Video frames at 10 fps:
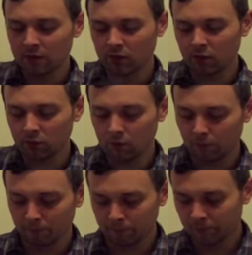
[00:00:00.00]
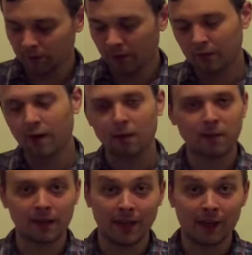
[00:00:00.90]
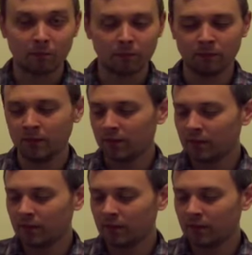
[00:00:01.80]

So I thought I'd make an album.